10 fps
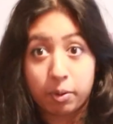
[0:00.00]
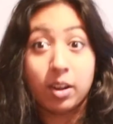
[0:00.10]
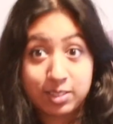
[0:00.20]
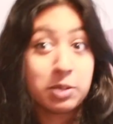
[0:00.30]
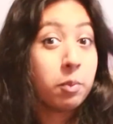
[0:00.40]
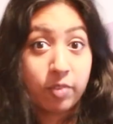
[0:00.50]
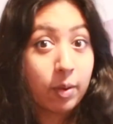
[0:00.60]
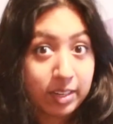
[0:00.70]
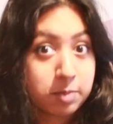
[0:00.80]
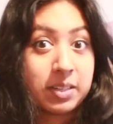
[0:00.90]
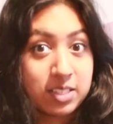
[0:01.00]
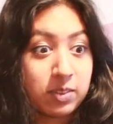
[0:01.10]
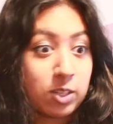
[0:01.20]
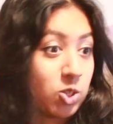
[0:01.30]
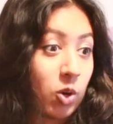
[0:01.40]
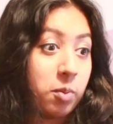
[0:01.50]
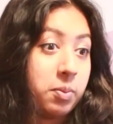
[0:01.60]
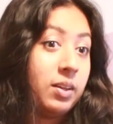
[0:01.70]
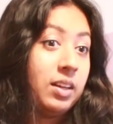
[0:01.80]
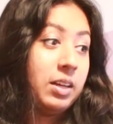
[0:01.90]
bras that were very expensive in the shop,
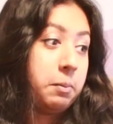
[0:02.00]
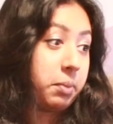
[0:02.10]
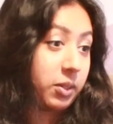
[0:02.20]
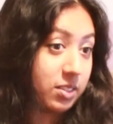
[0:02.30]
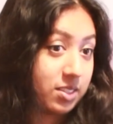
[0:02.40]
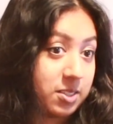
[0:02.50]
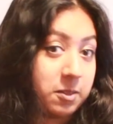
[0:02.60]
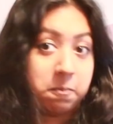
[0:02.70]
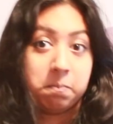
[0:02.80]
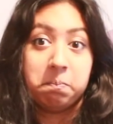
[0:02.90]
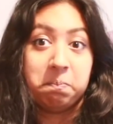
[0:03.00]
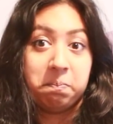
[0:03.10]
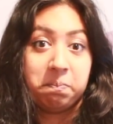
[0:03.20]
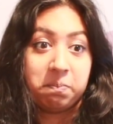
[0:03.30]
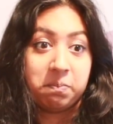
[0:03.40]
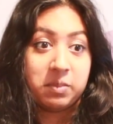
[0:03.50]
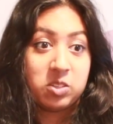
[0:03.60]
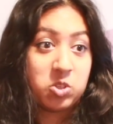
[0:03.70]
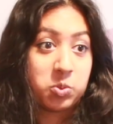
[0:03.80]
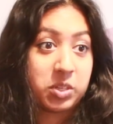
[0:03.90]
because
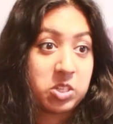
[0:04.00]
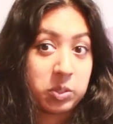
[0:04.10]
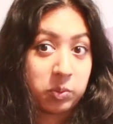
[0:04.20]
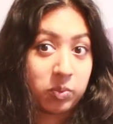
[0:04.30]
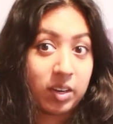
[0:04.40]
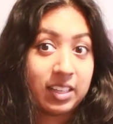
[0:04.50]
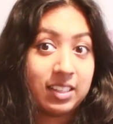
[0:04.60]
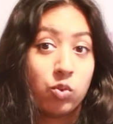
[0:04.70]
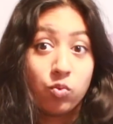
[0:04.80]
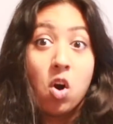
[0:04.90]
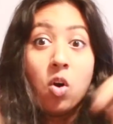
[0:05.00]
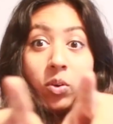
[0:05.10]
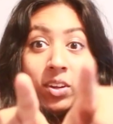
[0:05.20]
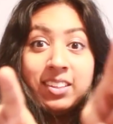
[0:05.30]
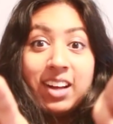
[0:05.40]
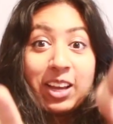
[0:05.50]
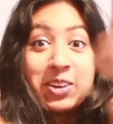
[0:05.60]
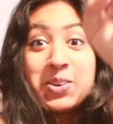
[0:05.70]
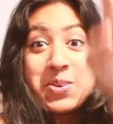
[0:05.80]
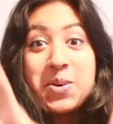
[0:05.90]
it's just what you do, right? Wrong. I
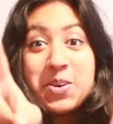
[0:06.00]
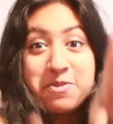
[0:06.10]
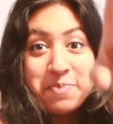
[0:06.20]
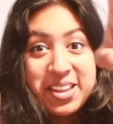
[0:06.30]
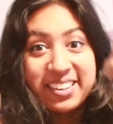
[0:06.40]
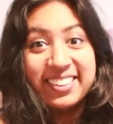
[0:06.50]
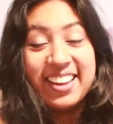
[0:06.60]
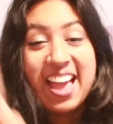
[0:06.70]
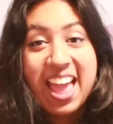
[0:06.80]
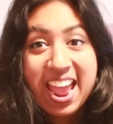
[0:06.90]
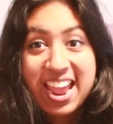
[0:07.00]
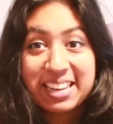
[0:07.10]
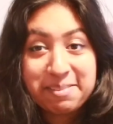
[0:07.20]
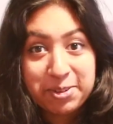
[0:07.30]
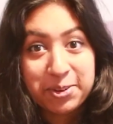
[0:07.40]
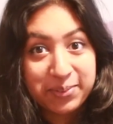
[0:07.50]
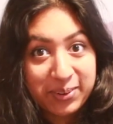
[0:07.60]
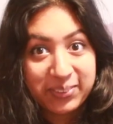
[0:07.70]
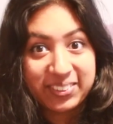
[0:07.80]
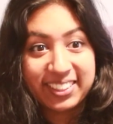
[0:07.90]
could not have been any more
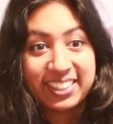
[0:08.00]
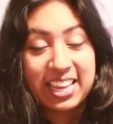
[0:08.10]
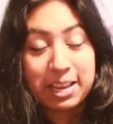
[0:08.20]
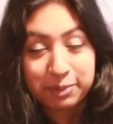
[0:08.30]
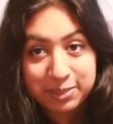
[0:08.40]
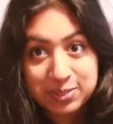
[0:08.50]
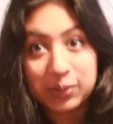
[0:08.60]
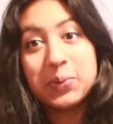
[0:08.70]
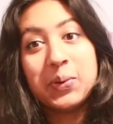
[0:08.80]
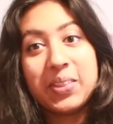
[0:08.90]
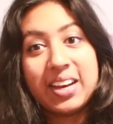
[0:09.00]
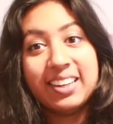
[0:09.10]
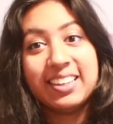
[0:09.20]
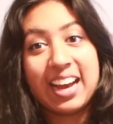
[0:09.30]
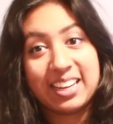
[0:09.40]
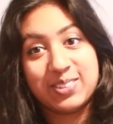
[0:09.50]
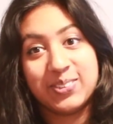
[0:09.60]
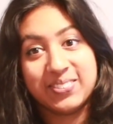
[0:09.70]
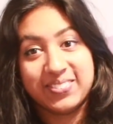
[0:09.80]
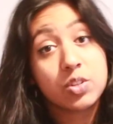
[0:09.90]
wrong. It was so not that at
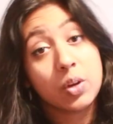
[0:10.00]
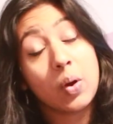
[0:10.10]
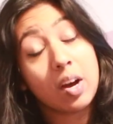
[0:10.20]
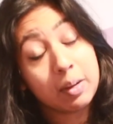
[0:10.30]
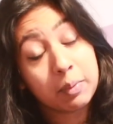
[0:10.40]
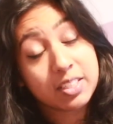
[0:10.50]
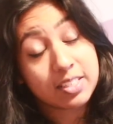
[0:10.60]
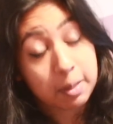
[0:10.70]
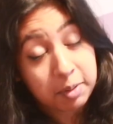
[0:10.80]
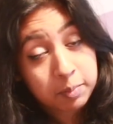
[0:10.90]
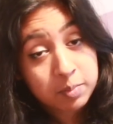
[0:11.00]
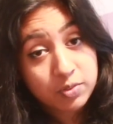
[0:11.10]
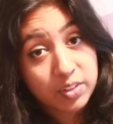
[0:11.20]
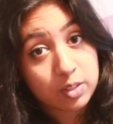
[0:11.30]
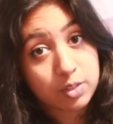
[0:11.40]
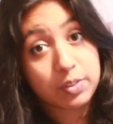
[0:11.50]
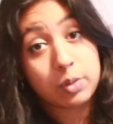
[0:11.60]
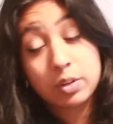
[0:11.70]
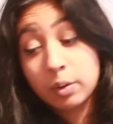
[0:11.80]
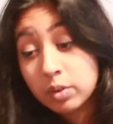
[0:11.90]
all. So I went to Debenhams. For those of you
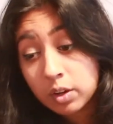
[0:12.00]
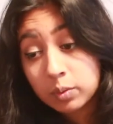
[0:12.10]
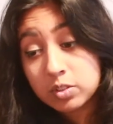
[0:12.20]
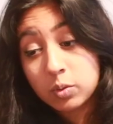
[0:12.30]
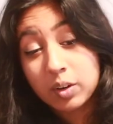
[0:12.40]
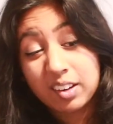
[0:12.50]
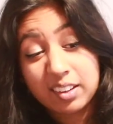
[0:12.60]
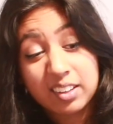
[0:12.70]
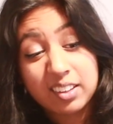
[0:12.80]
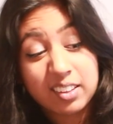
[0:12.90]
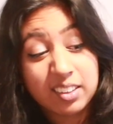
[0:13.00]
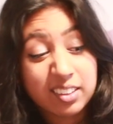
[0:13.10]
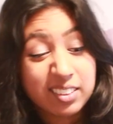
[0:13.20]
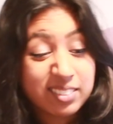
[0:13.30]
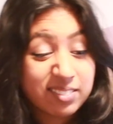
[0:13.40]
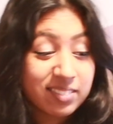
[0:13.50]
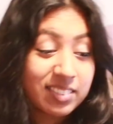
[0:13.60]
who don't know, it's quite like a